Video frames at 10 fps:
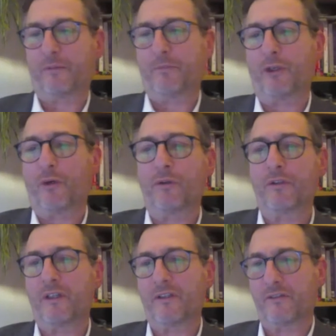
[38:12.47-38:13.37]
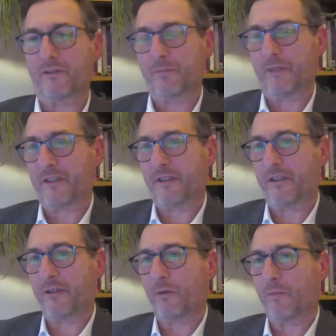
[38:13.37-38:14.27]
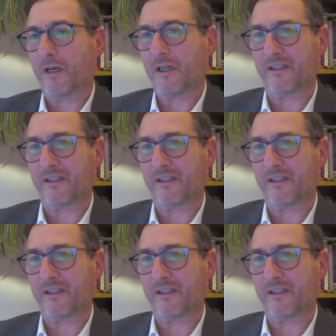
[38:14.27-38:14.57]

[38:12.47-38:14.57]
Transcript: the audience by Kieran Omar